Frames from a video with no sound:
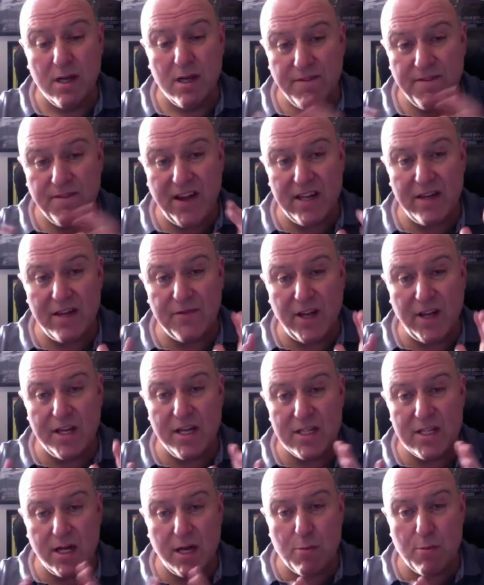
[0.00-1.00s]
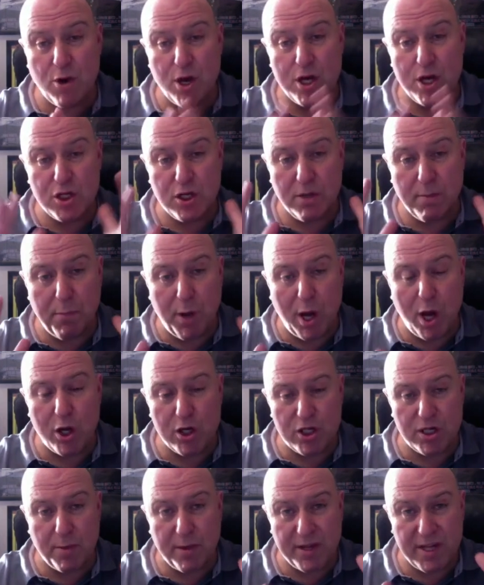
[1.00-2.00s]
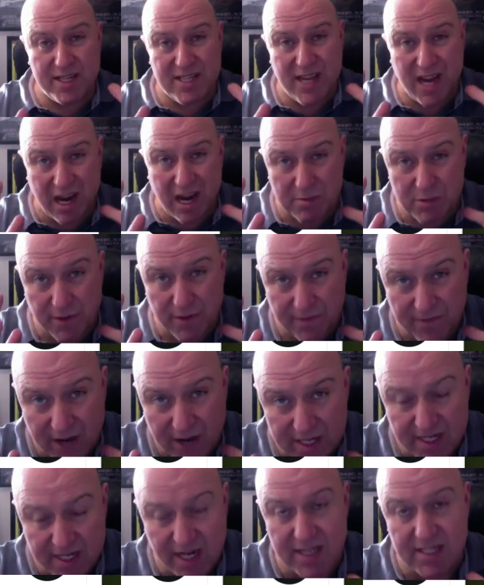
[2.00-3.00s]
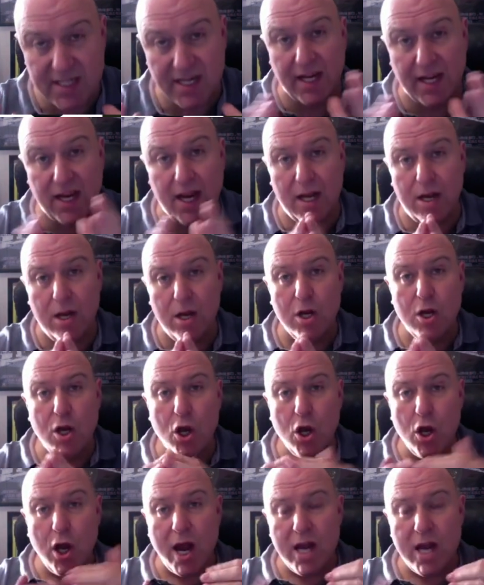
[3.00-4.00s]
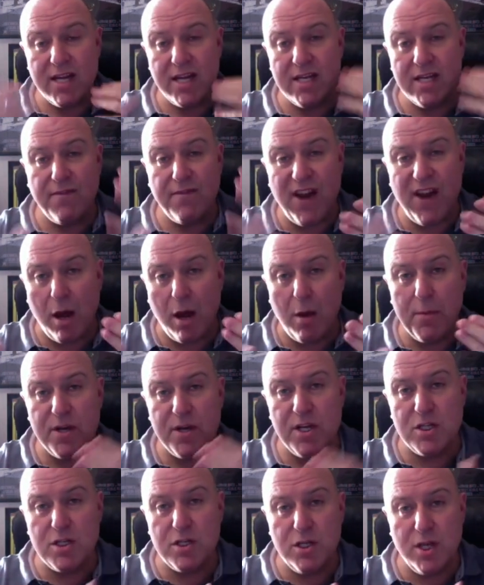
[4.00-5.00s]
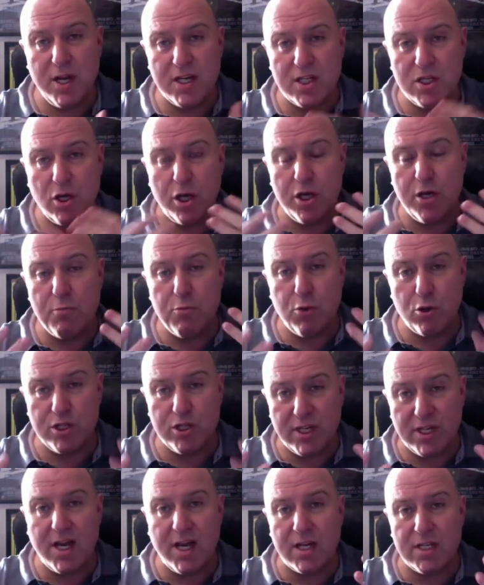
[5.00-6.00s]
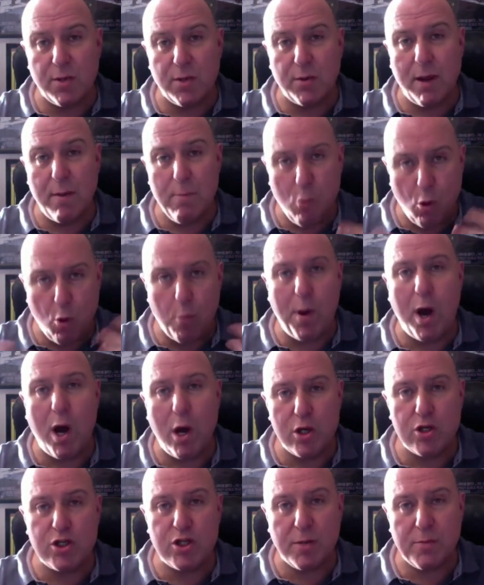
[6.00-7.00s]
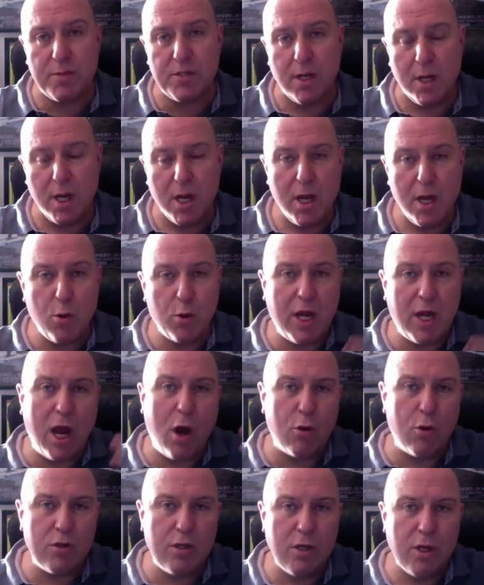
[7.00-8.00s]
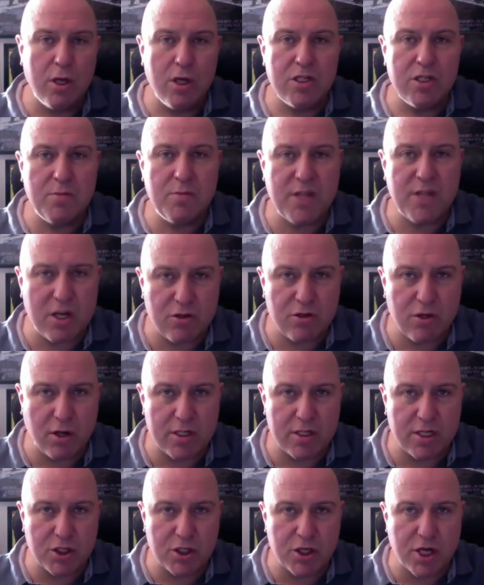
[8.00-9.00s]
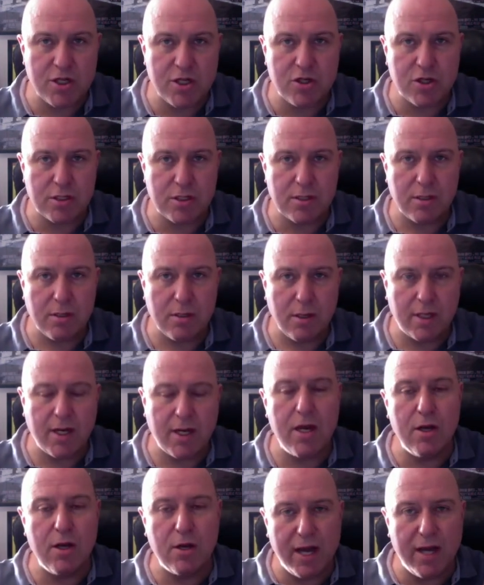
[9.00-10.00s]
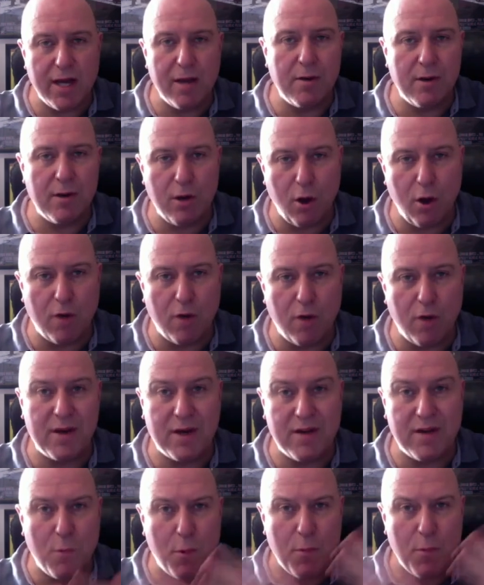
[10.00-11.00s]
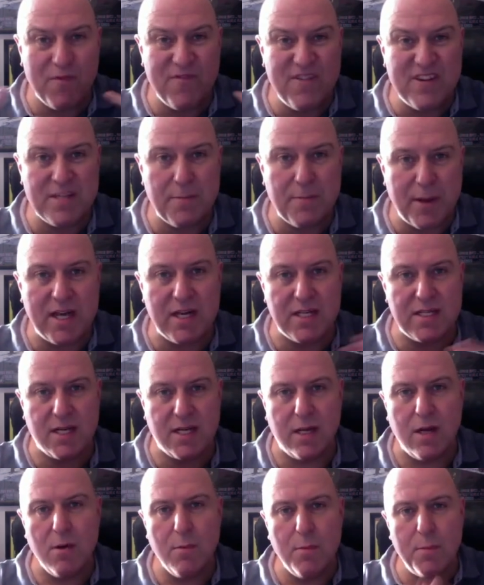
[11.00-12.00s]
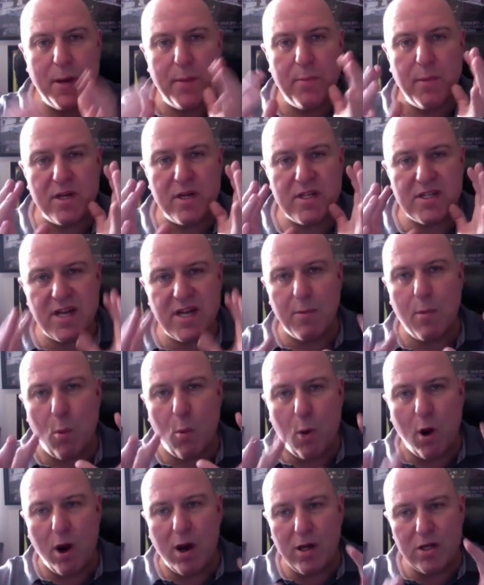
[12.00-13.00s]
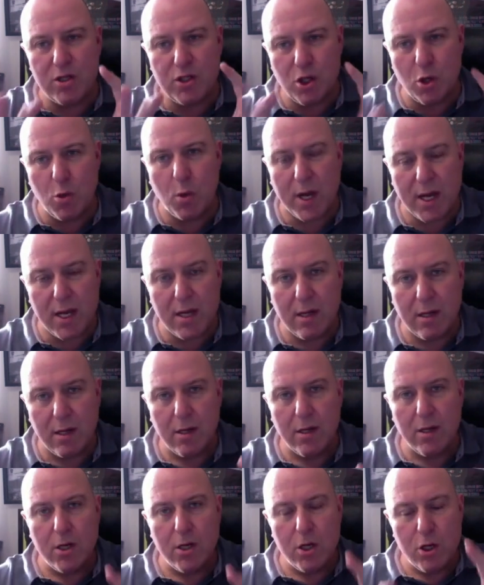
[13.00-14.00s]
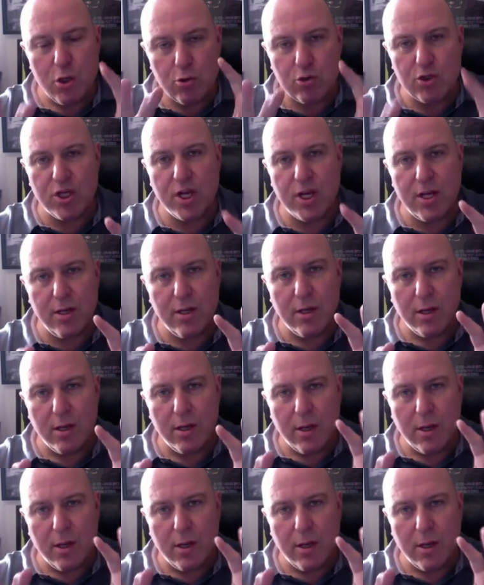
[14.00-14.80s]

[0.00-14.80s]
The fact they've done this collaboration and partnership, I think, is absolutely fantastic. Again, as they develop and this exciting new project does, they'll get more partnerships. You'll get on some centralized exchanges. Okay, you'll get it in a lot of places, give more visibility. When people understand what YAI are doing, you'll see